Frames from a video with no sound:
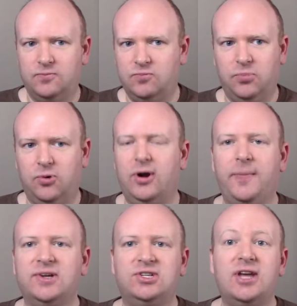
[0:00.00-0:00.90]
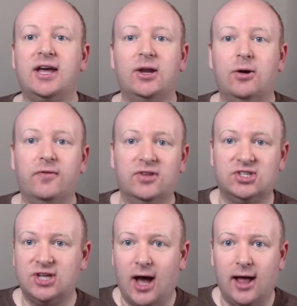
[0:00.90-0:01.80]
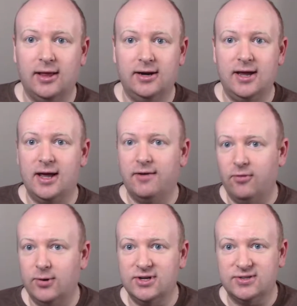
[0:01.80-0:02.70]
pretty much taken over this colony and everyone is